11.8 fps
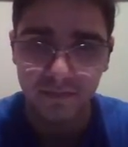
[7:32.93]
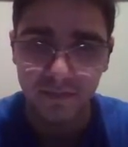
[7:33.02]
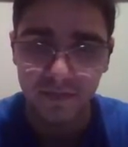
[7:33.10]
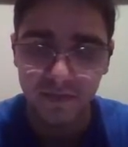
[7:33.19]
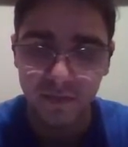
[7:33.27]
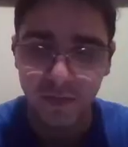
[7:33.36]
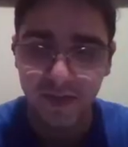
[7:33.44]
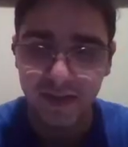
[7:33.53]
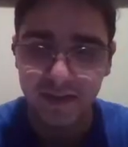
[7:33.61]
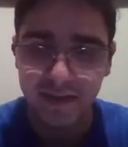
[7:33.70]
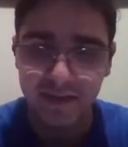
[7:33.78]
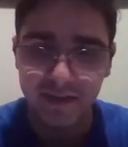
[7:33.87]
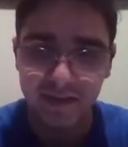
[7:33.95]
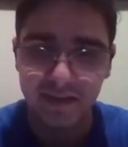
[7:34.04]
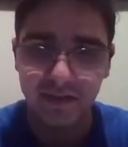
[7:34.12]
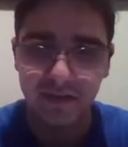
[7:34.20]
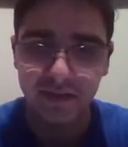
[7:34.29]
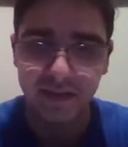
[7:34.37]
So we get knight to
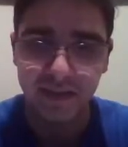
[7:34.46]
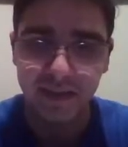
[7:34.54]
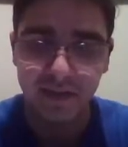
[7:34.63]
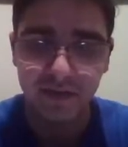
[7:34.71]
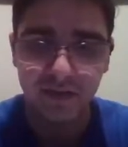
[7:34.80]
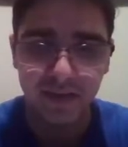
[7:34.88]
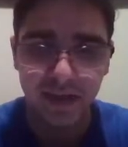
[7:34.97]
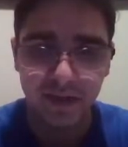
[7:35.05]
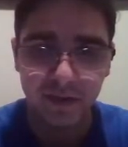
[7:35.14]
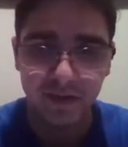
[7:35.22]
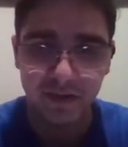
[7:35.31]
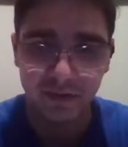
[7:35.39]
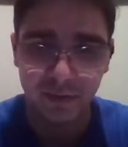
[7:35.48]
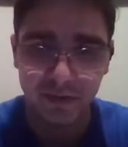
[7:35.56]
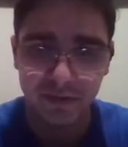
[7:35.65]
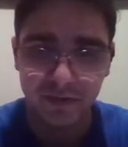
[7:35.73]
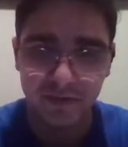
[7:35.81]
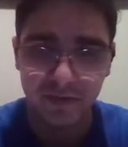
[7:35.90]
c3, and I was okay with this
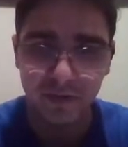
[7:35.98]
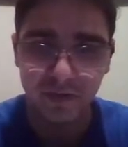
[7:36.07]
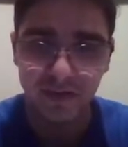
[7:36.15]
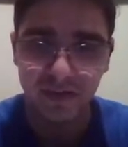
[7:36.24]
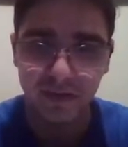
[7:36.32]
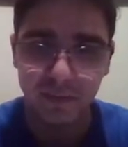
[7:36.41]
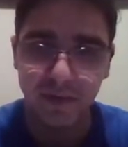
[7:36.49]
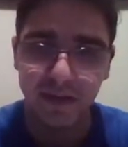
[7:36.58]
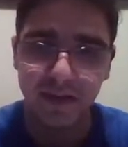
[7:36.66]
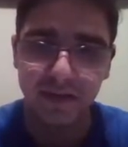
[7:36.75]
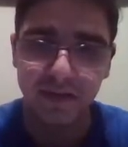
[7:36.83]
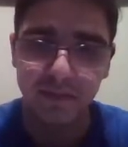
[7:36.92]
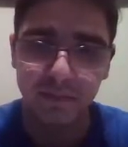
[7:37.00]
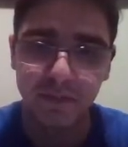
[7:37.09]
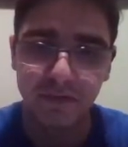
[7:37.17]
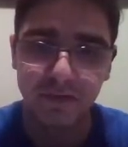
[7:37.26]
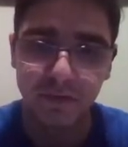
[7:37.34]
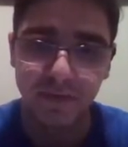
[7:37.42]
move. Notice that my
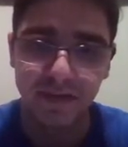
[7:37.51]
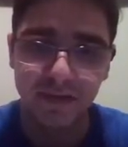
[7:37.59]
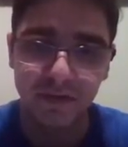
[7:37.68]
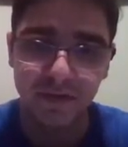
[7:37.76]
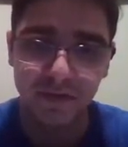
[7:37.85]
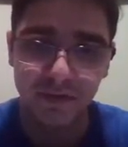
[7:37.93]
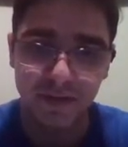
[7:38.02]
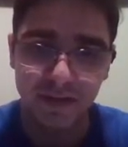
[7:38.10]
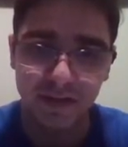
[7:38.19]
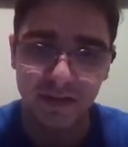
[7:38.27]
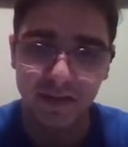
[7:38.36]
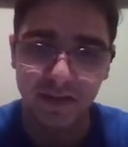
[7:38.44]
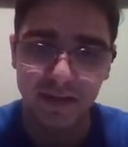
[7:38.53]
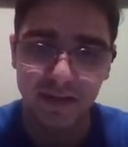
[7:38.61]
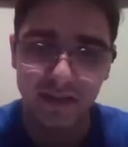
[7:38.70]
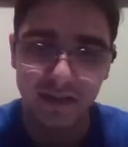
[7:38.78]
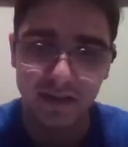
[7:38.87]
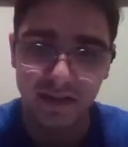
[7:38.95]
bishop is restricting the knight.